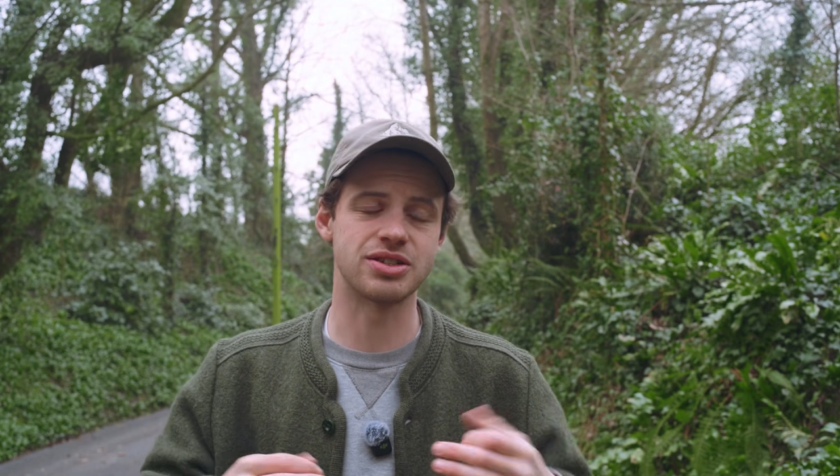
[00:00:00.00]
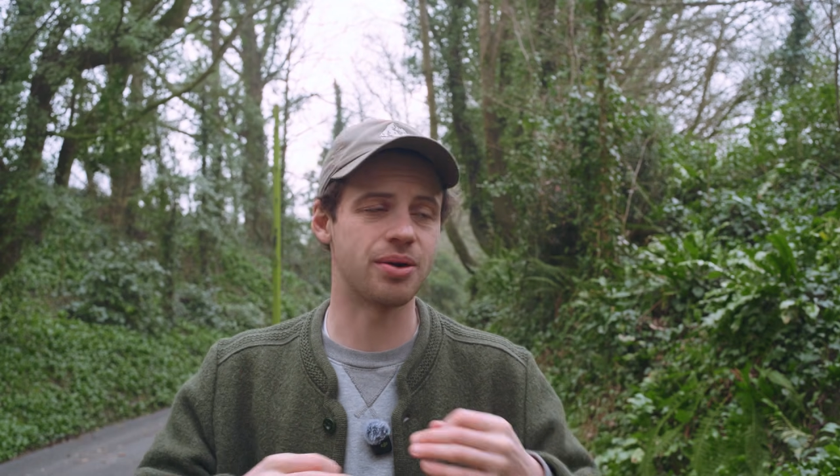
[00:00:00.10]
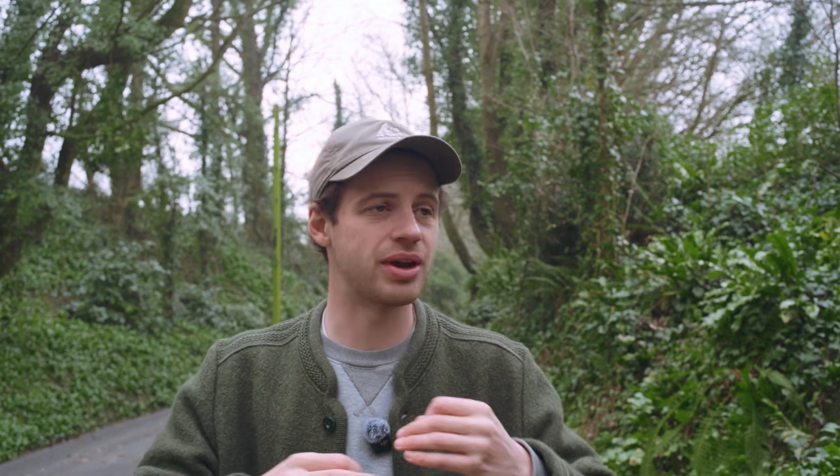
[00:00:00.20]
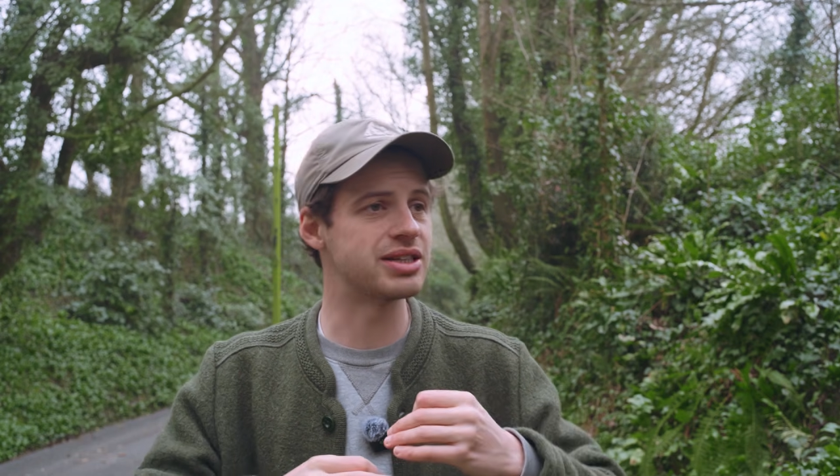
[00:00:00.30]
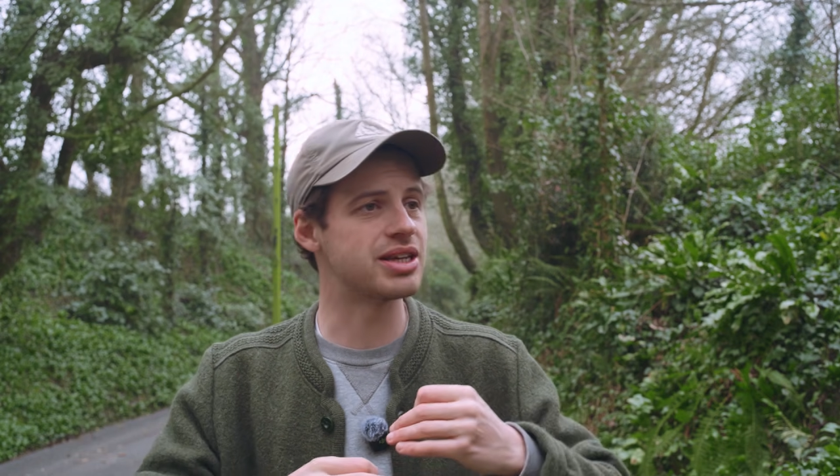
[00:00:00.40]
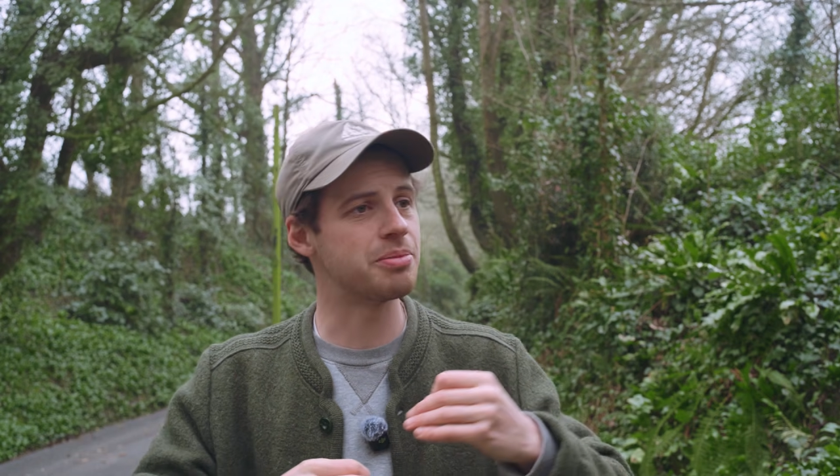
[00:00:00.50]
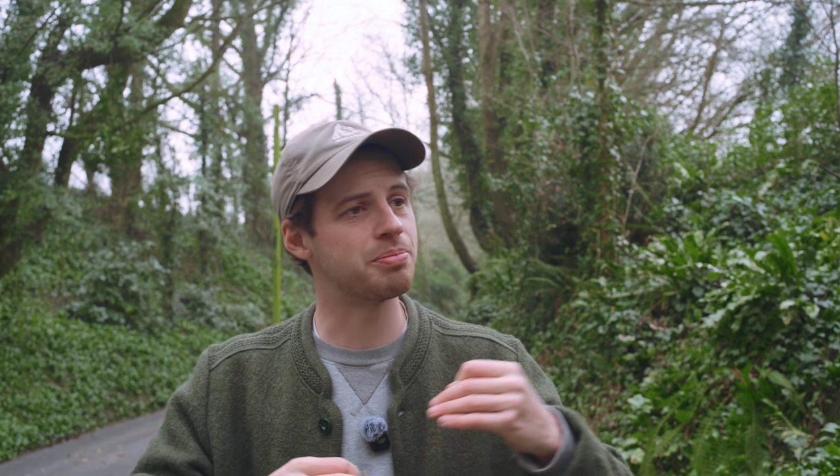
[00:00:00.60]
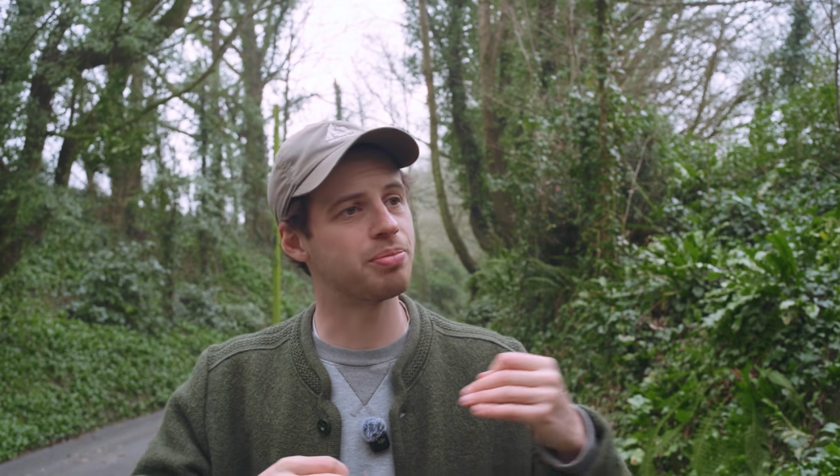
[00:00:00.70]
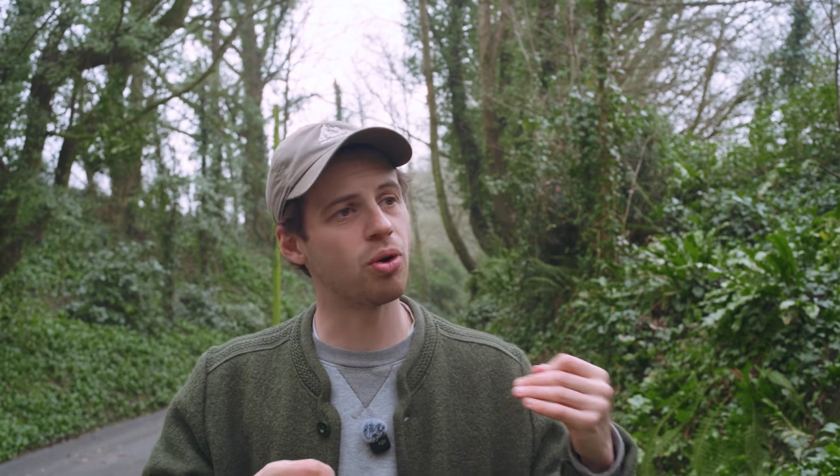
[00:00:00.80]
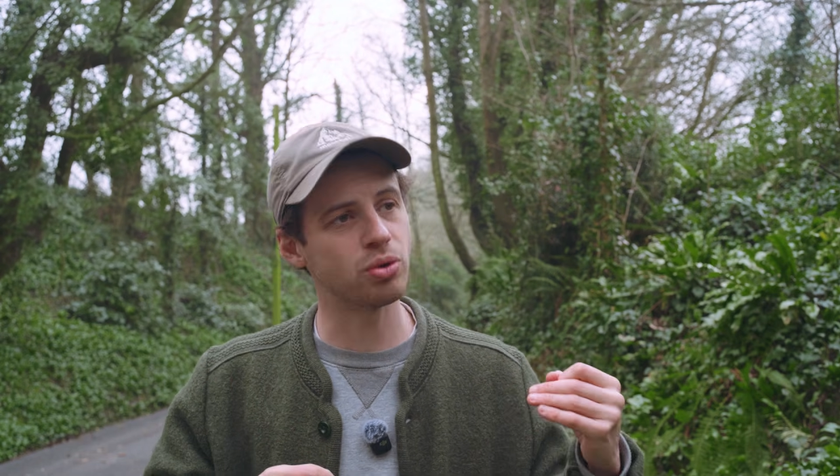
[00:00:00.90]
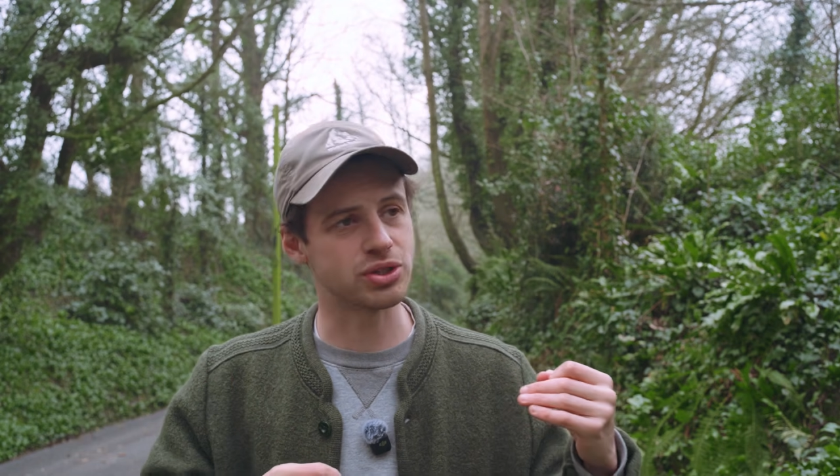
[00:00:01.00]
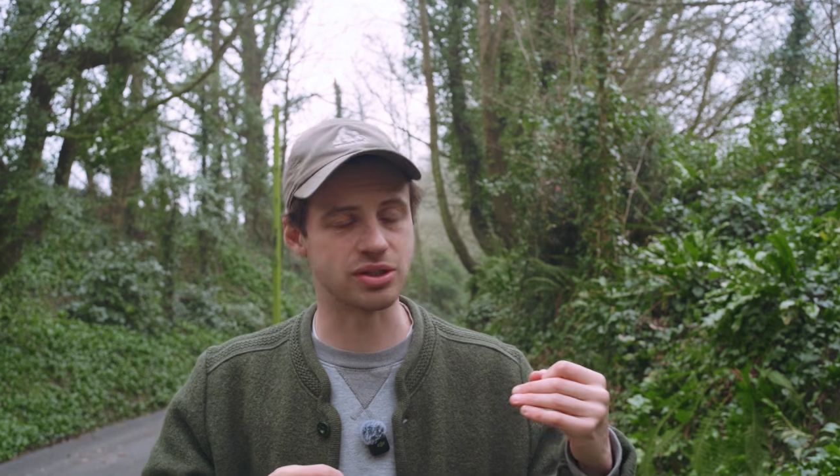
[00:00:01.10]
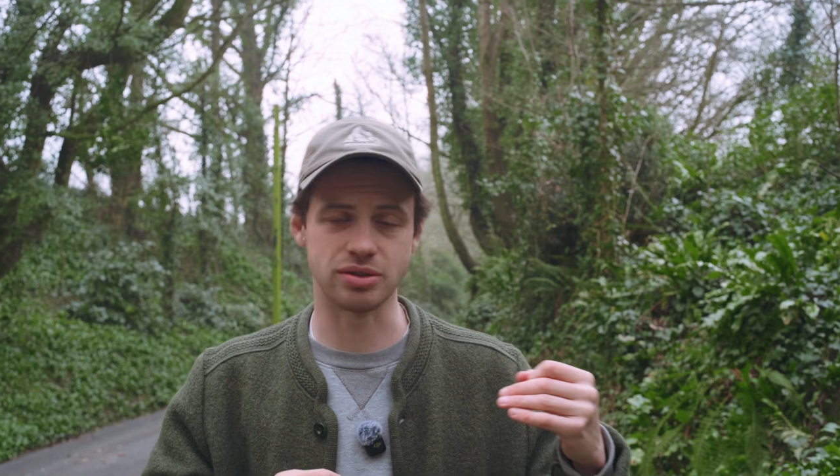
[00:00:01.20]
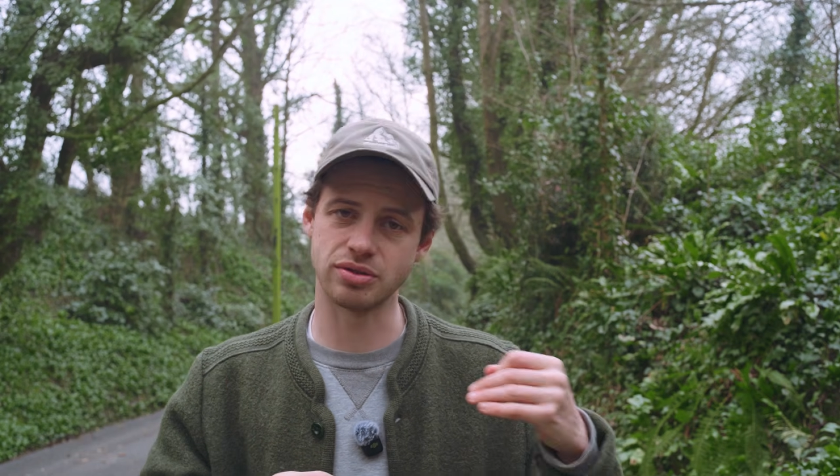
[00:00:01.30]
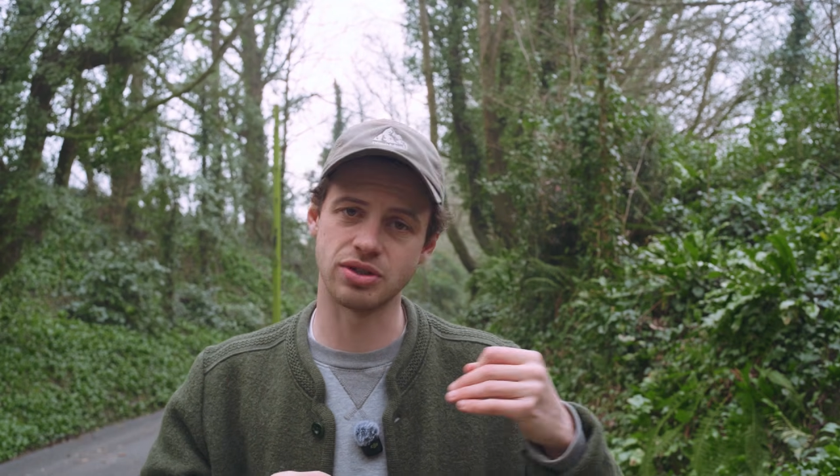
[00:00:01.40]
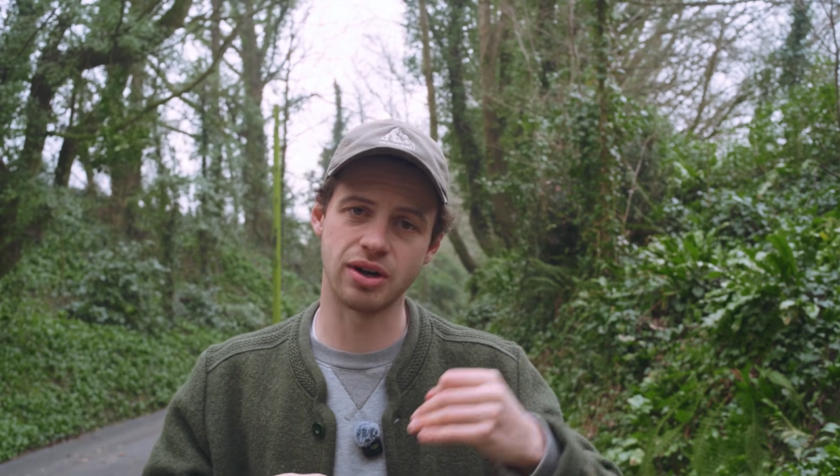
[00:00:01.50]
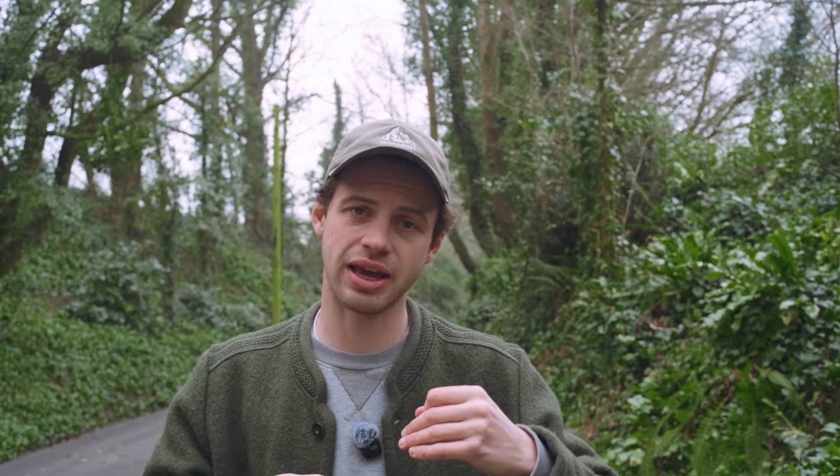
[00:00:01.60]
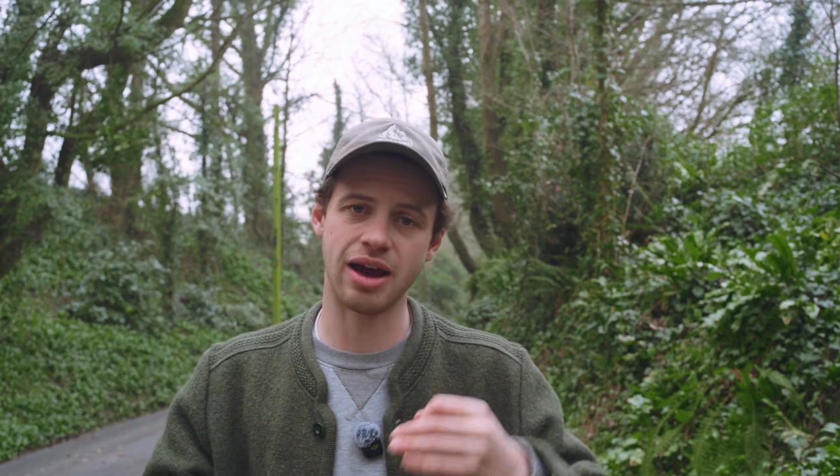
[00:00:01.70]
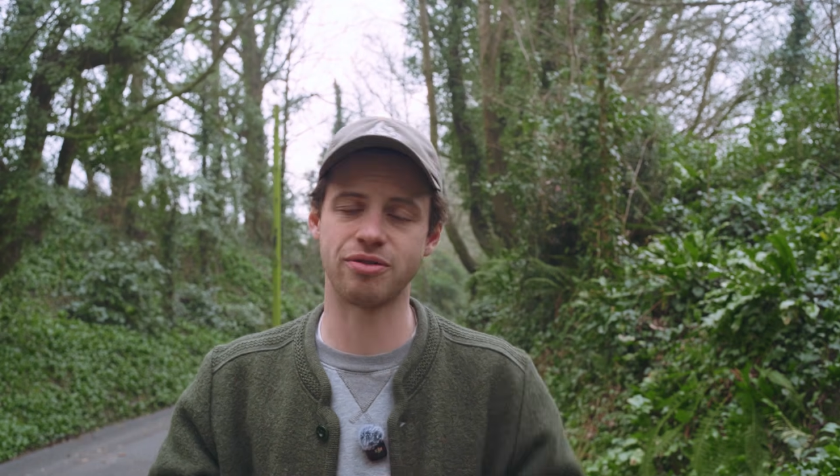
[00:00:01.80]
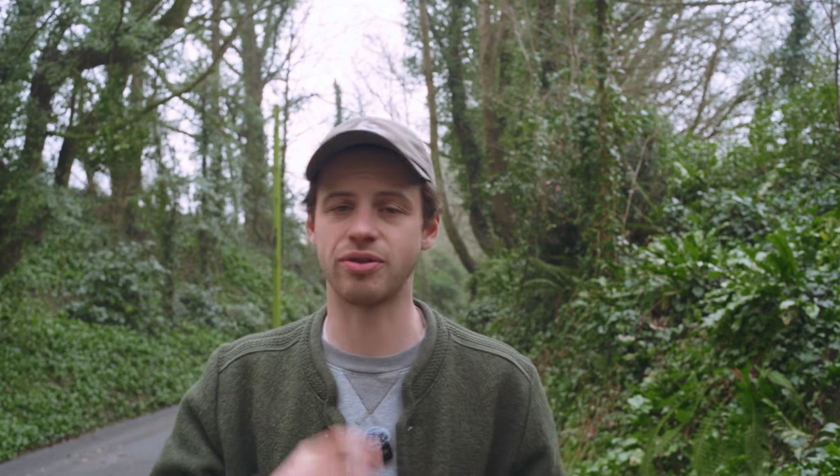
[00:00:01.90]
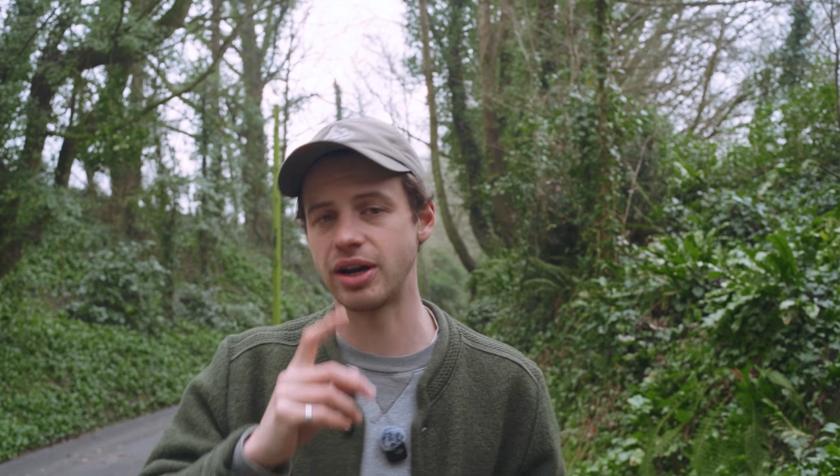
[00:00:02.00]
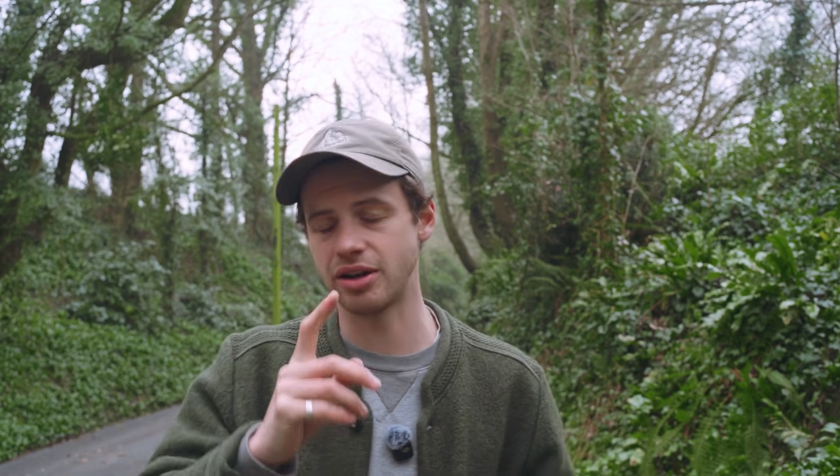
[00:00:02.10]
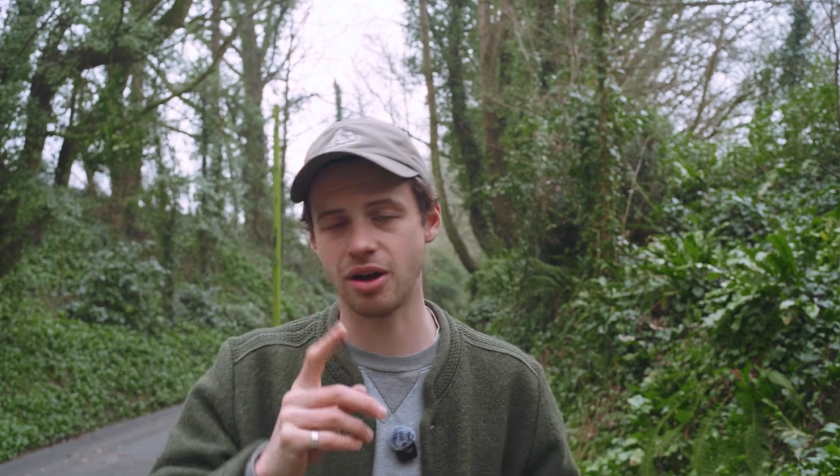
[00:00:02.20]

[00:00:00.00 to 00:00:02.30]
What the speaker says: So it is important to look out for it,